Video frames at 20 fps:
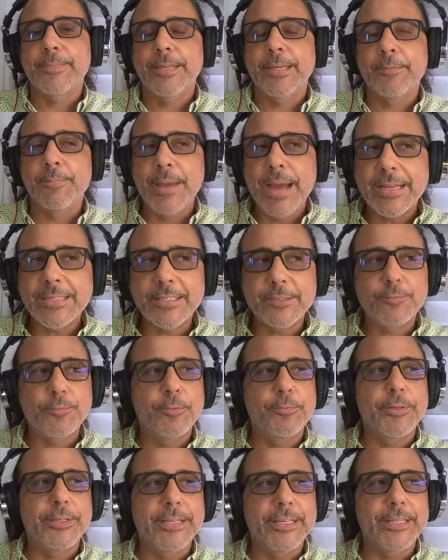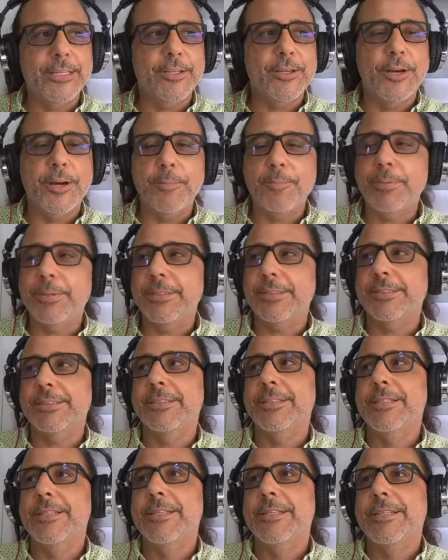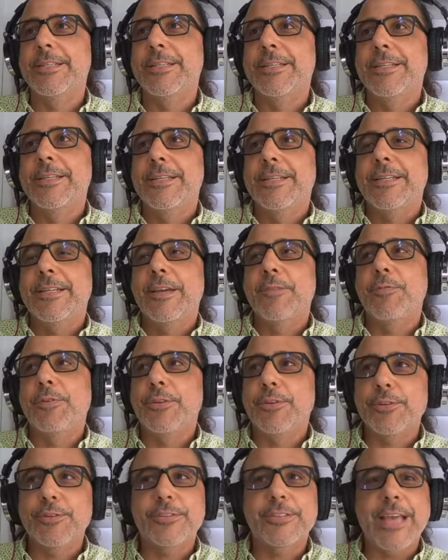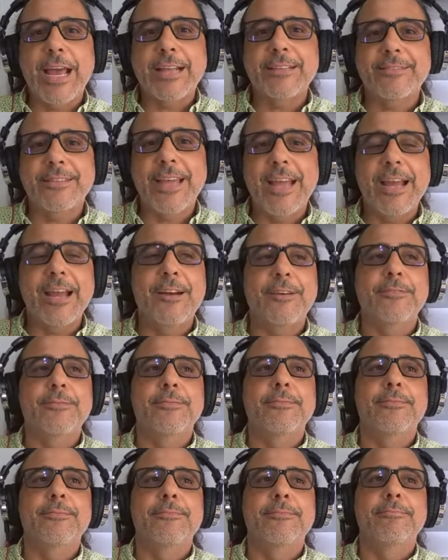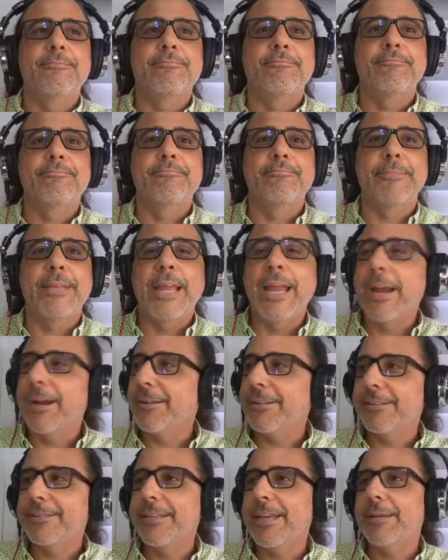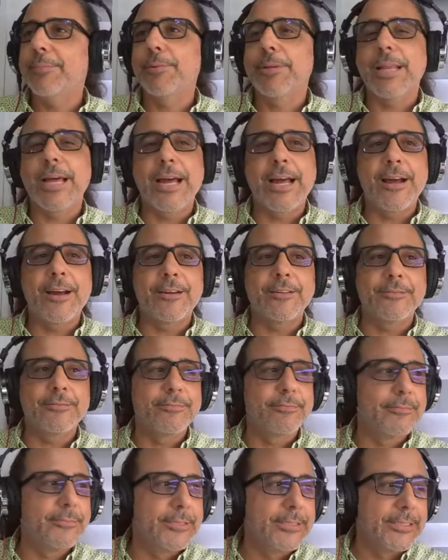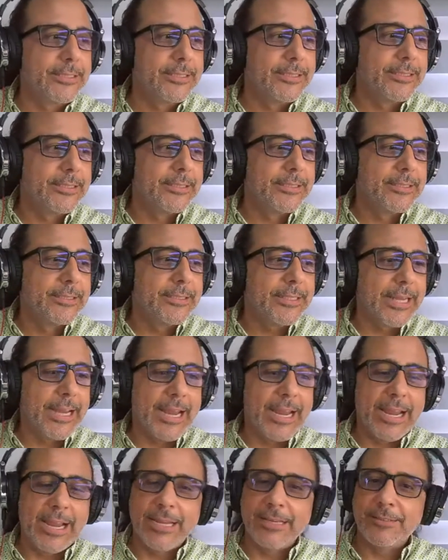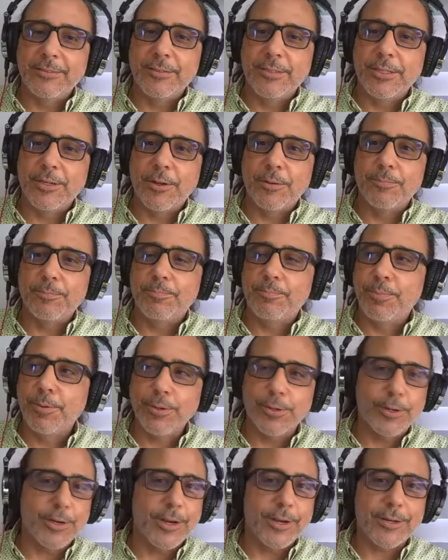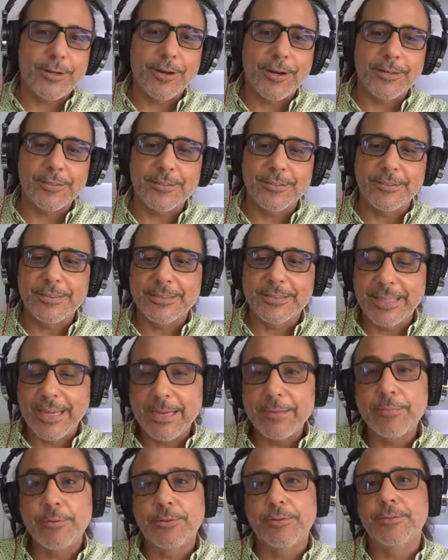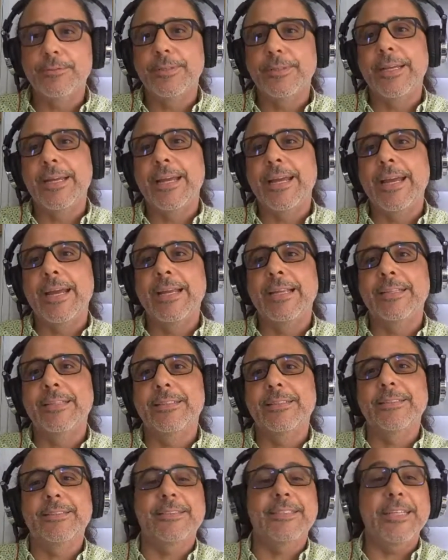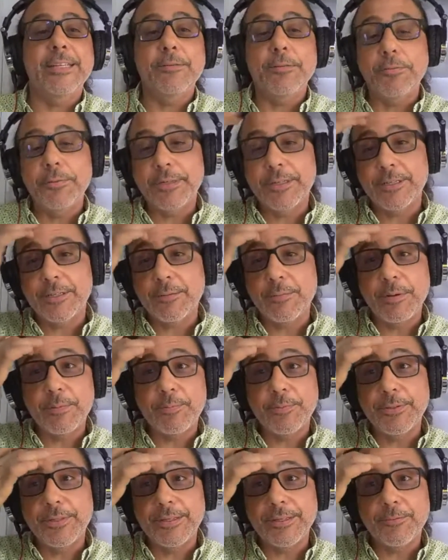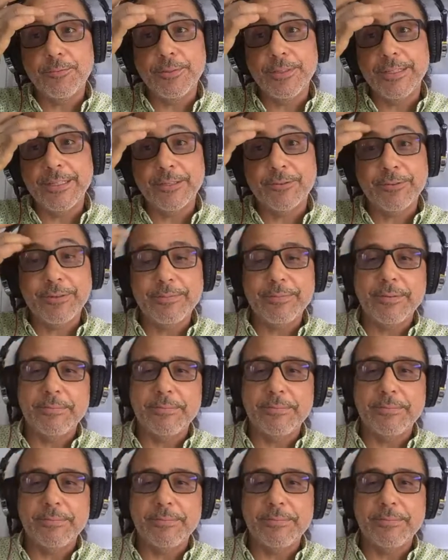Imagine what we can accomplish if we just sat down, air the table out, and put all our cards on the table and see what we could come up with an agreement.